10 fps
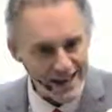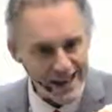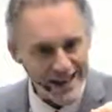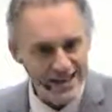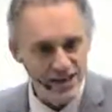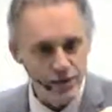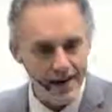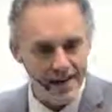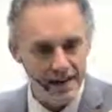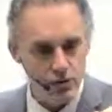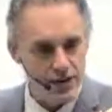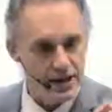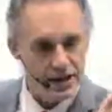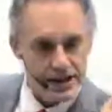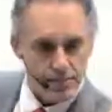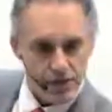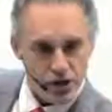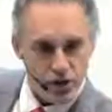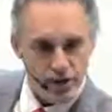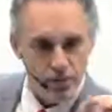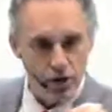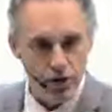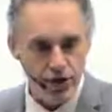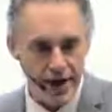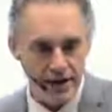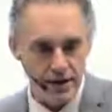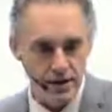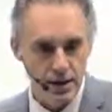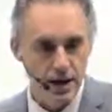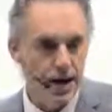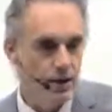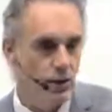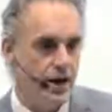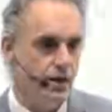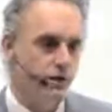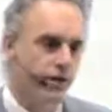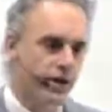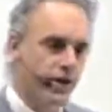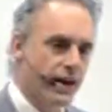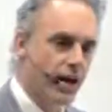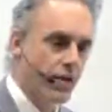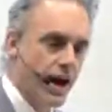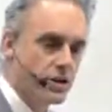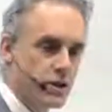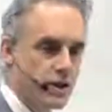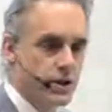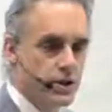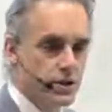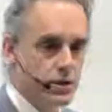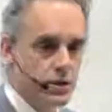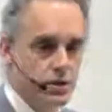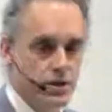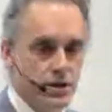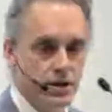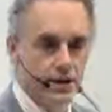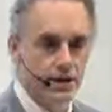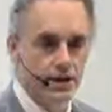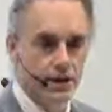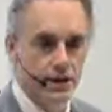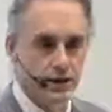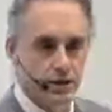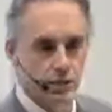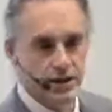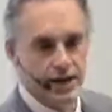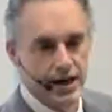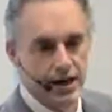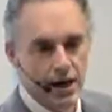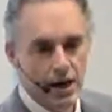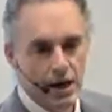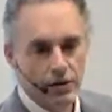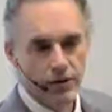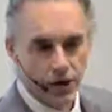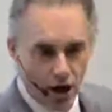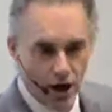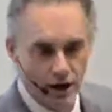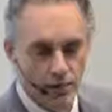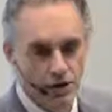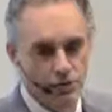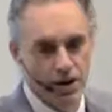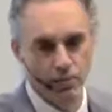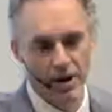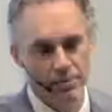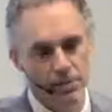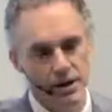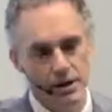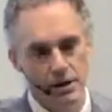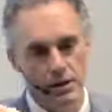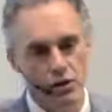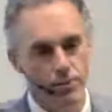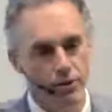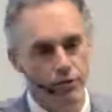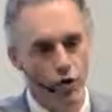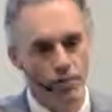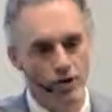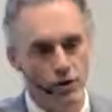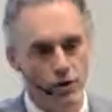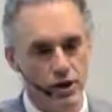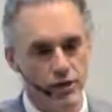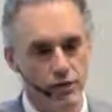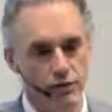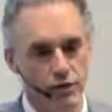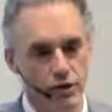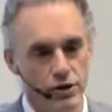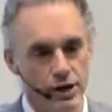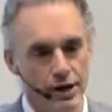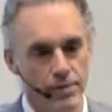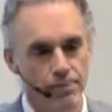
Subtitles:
is there any utility in measuring both things? And the way you figure that out actually is you do it statistically. So we take the target, which might be your performance across university.